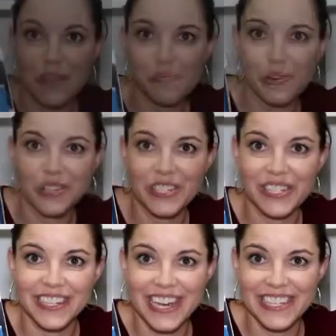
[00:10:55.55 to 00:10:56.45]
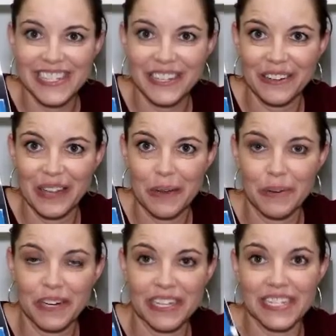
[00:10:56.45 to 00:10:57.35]
of personalizing your
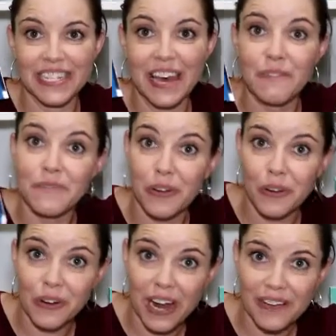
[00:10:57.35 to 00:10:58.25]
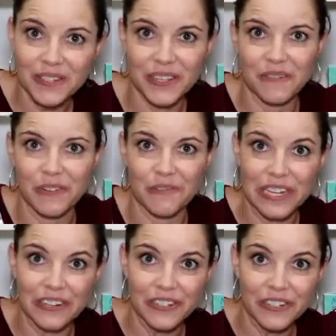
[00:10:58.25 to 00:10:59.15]
library is to have photographs of the
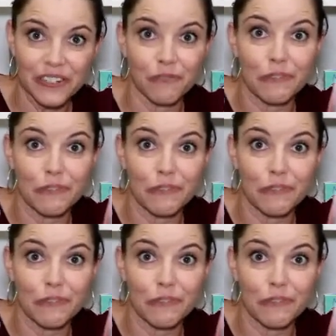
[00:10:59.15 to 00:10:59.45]
readers